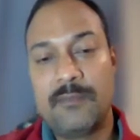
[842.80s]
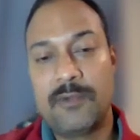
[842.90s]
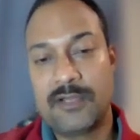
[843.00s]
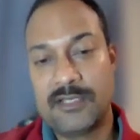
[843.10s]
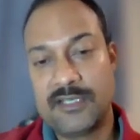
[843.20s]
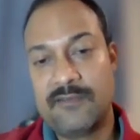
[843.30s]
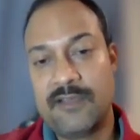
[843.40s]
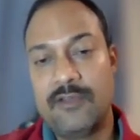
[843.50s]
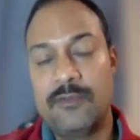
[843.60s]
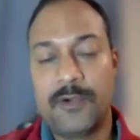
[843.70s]
potential
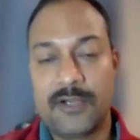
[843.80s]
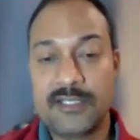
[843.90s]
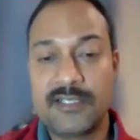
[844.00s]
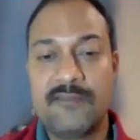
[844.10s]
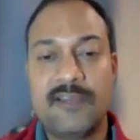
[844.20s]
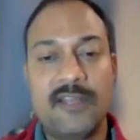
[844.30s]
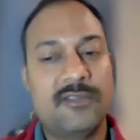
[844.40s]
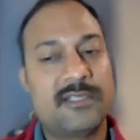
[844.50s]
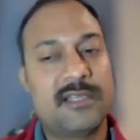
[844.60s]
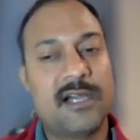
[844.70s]
value. Potential value
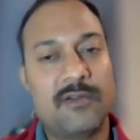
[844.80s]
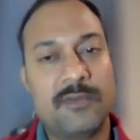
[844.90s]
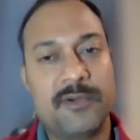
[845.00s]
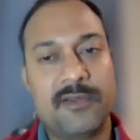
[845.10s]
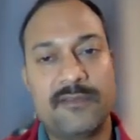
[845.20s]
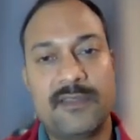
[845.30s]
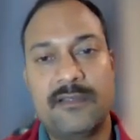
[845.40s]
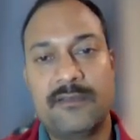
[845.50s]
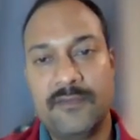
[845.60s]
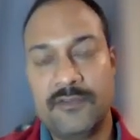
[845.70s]
is output of the
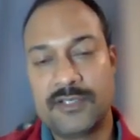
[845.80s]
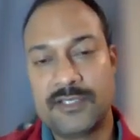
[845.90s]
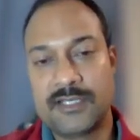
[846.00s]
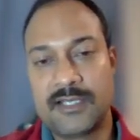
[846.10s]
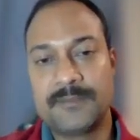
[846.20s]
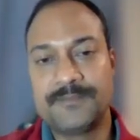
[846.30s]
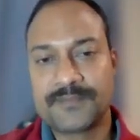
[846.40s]
future state.